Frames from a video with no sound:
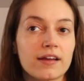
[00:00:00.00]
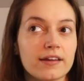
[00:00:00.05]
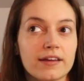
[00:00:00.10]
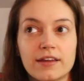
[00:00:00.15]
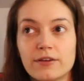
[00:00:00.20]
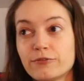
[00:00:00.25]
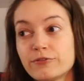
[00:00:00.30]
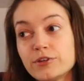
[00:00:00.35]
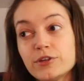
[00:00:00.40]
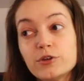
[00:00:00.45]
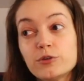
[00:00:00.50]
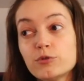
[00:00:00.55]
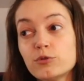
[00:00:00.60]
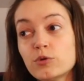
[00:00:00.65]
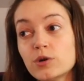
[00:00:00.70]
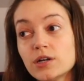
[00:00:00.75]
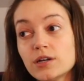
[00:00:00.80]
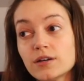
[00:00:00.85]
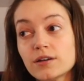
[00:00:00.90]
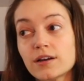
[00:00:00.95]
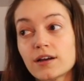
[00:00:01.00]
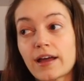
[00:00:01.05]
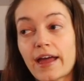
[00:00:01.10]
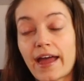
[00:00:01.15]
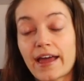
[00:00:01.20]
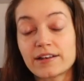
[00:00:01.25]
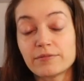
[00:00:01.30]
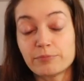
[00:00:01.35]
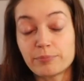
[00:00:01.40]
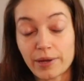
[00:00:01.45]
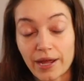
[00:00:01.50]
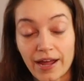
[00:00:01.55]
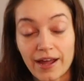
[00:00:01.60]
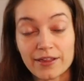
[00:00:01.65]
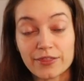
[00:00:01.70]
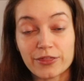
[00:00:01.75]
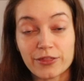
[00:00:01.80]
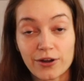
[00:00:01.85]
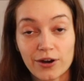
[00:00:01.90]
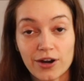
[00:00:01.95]
if you and
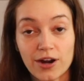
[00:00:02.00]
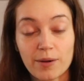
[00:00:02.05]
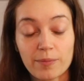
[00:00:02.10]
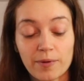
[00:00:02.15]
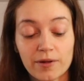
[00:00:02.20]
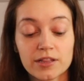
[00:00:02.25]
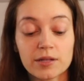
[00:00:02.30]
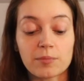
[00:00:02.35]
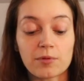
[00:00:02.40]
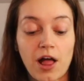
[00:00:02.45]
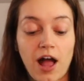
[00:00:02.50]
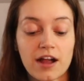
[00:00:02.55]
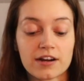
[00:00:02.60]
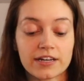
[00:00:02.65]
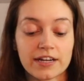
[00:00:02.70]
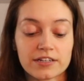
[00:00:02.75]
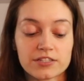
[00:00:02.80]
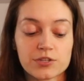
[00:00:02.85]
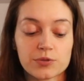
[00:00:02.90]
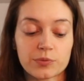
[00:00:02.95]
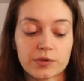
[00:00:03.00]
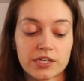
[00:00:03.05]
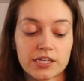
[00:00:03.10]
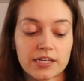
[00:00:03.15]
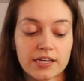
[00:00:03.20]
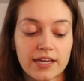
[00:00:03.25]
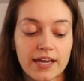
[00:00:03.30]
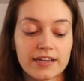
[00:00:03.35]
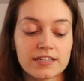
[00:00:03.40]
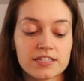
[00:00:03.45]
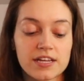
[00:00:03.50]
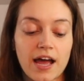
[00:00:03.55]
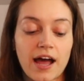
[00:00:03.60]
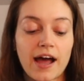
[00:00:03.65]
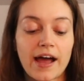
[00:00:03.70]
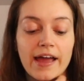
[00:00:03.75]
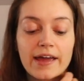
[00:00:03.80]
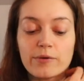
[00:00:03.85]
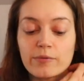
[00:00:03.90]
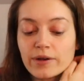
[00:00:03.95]
Beth are up on the block next week and
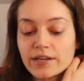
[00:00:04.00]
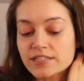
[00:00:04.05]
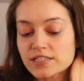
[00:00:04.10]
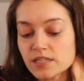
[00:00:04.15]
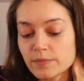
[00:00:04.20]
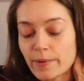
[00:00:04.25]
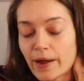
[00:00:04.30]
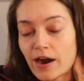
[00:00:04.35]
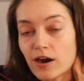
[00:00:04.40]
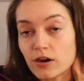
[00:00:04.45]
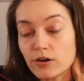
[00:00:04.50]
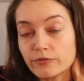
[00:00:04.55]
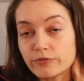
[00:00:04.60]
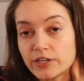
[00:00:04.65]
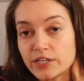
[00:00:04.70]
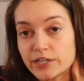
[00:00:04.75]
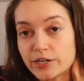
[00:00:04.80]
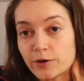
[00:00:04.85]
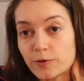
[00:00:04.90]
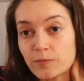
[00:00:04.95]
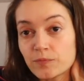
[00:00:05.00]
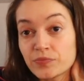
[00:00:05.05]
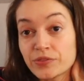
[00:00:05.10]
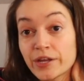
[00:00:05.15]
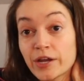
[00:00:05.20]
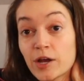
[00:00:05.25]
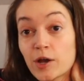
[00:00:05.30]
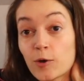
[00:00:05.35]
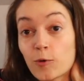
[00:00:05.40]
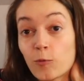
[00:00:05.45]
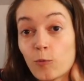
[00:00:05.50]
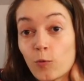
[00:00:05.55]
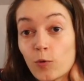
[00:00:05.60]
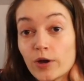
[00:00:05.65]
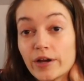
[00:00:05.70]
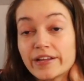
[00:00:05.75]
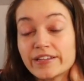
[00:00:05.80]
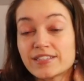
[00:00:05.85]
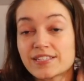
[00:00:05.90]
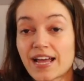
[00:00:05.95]
Ty wins the power veto,
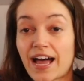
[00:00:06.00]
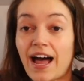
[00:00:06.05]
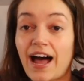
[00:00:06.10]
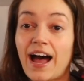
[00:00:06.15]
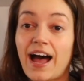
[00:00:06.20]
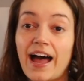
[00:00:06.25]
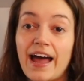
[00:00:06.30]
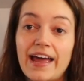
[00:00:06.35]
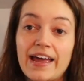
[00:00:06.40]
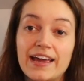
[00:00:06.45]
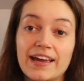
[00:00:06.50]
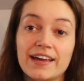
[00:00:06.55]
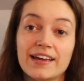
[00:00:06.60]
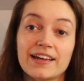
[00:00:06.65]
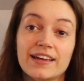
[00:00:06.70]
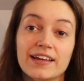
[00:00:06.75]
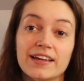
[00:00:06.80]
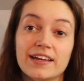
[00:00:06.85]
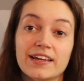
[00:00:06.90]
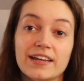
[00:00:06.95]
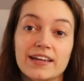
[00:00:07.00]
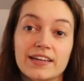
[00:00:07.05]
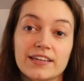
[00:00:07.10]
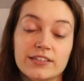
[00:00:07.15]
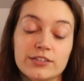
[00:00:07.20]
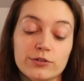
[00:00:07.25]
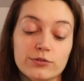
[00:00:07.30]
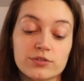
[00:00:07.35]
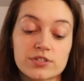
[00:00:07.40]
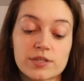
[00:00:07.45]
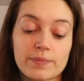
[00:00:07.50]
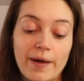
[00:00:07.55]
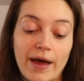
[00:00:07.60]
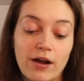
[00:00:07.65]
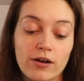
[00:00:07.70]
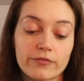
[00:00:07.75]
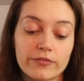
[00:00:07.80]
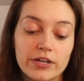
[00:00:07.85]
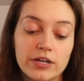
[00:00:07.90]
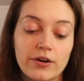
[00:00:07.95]
would Ty use the
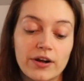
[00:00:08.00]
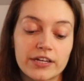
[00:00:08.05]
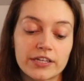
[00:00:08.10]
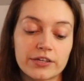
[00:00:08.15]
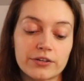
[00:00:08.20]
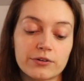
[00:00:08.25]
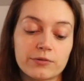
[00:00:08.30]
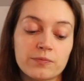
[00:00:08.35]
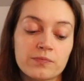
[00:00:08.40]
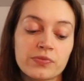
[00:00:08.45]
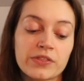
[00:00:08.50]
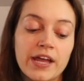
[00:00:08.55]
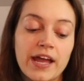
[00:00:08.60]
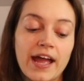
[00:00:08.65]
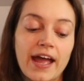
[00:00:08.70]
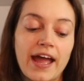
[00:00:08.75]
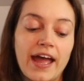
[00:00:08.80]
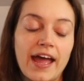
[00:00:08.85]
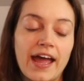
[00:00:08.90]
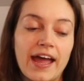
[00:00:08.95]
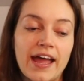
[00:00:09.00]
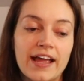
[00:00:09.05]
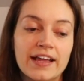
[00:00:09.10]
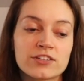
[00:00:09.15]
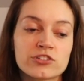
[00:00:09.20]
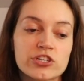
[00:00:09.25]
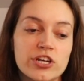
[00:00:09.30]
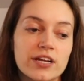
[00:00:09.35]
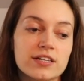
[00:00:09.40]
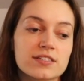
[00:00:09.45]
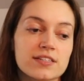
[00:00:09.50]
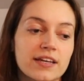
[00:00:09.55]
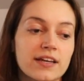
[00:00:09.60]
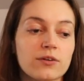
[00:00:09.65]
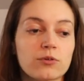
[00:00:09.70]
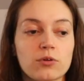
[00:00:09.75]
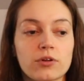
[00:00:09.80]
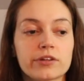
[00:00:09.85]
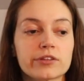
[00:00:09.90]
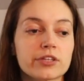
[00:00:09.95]
power veto on you? And Jed's
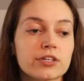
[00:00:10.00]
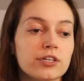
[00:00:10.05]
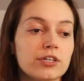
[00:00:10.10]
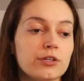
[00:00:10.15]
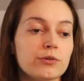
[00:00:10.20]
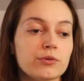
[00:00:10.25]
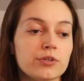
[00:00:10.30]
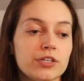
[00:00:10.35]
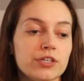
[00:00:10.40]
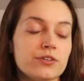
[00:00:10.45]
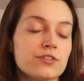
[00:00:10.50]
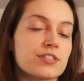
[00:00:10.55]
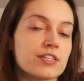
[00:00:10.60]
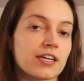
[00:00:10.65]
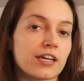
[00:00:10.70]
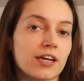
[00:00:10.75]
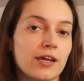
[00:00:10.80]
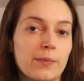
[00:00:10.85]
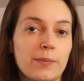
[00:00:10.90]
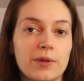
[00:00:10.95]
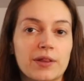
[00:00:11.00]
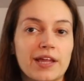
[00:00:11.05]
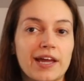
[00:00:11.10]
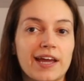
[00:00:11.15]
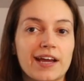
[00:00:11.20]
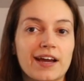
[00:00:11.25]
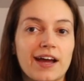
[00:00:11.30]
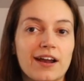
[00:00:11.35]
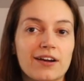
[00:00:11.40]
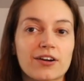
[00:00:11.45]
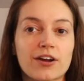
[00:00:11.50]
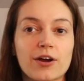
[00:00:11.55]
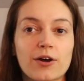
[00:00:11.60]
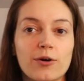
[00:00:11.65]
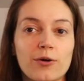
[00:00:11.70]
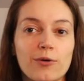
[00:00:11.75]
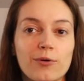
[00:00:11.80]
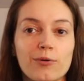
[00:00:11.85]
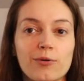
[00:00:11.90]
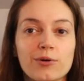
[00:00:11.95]
like, well, I think he would use it, but like, I don't
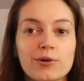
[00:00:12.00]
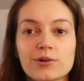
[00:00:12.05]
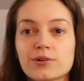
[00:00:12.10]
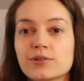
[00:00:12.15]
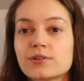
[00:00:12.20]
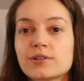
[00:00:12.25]
know